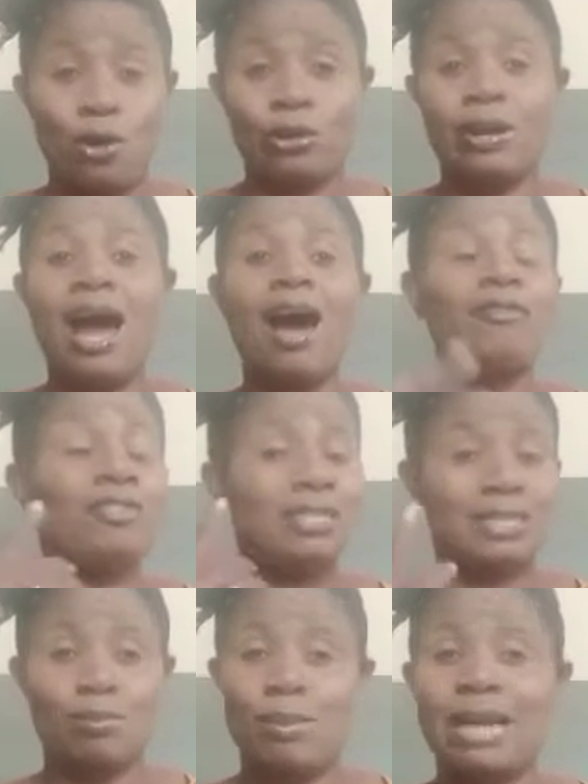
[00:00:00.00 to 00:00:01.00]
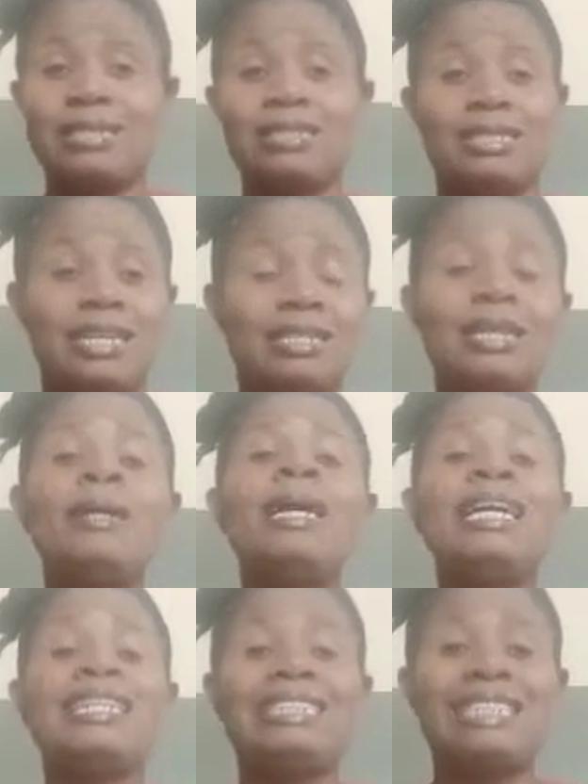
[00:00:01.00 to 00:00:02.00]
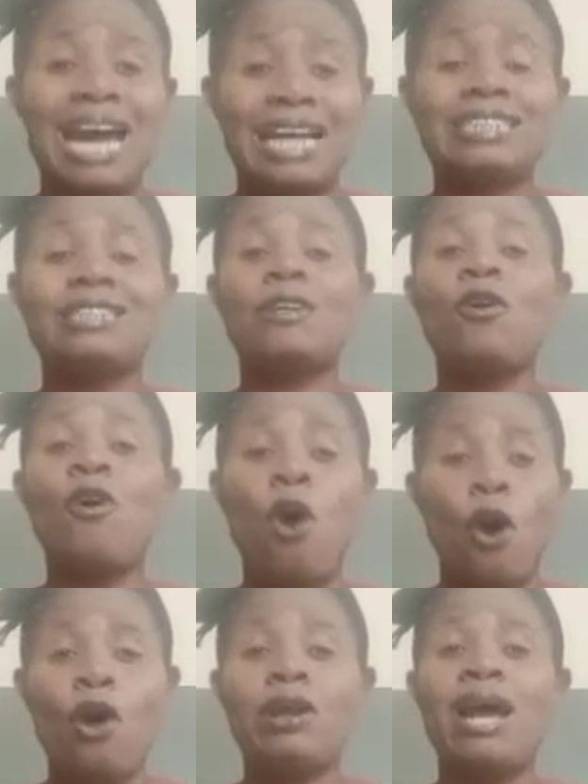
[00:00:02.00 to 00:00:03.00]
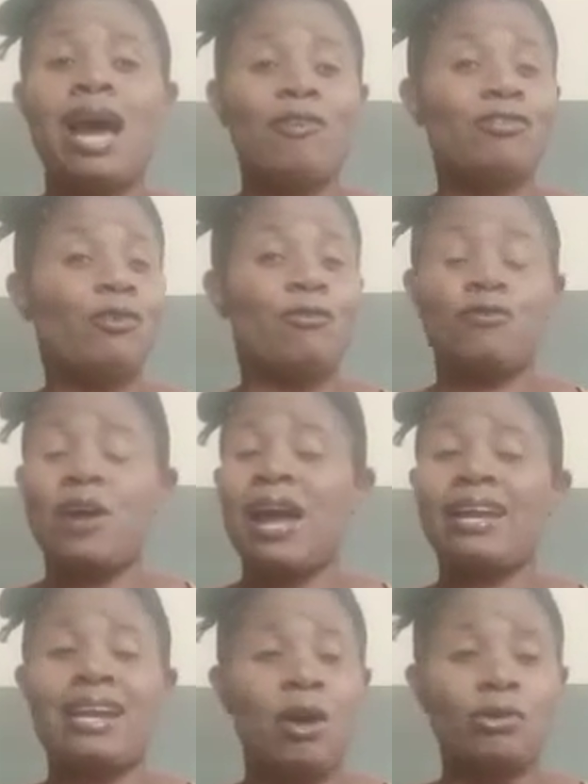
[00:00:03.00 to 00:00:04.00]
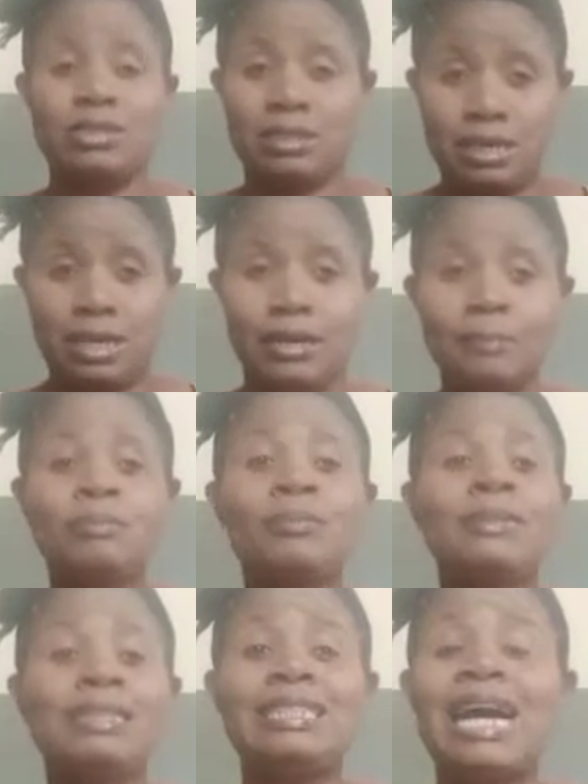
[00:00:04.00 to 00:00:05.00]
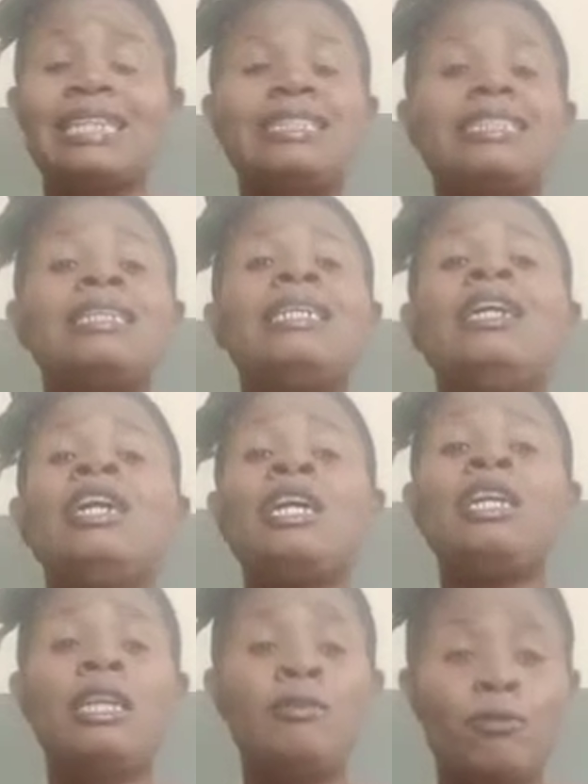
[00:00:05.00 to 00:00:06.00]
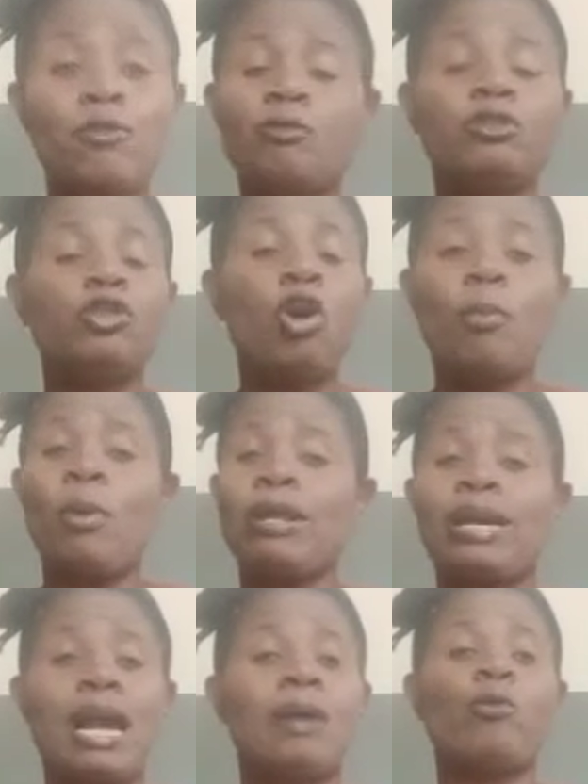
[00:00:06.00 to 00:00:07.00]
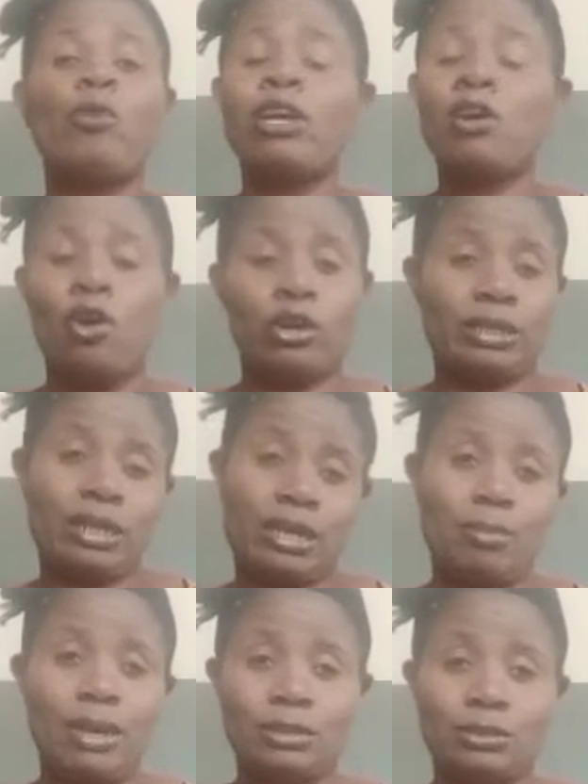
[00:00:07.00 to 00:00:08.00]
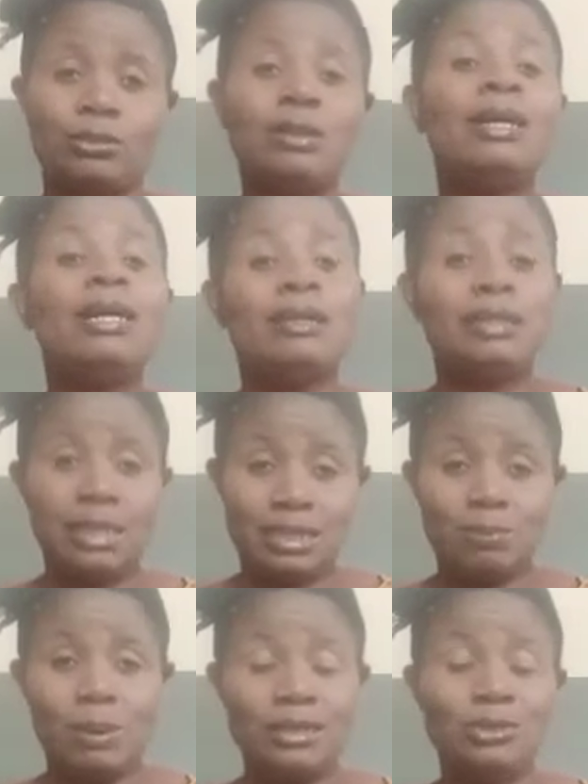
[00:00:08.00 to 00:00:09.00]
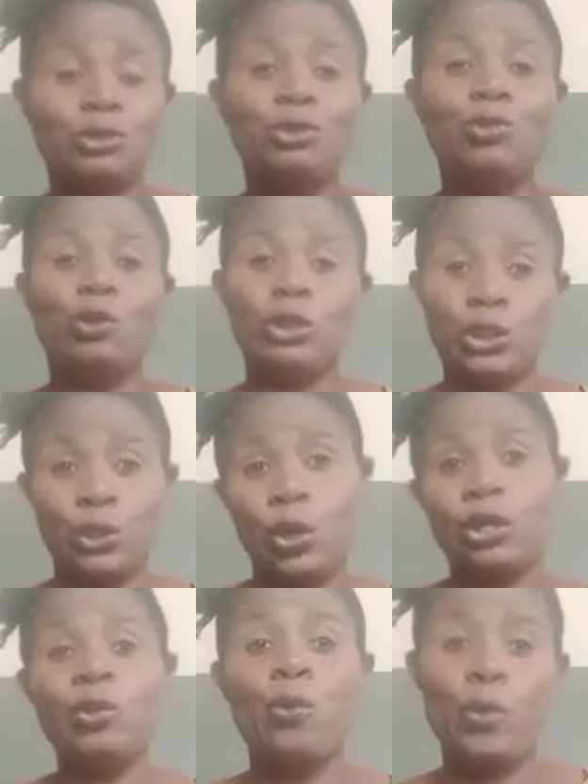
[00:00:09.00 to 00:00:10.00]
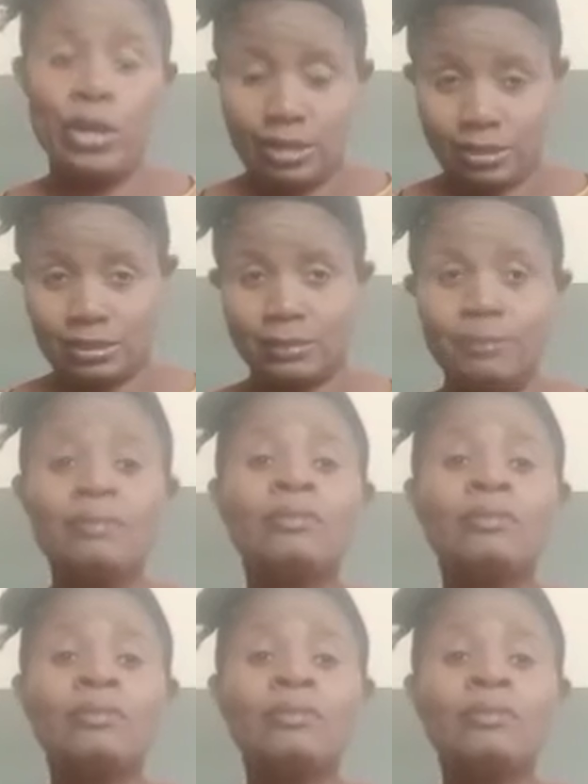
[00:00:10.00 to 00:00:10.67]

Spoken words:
God. Have this mindset that God have the final say, that if nobody can win God in a battle, this battle you will surely win it.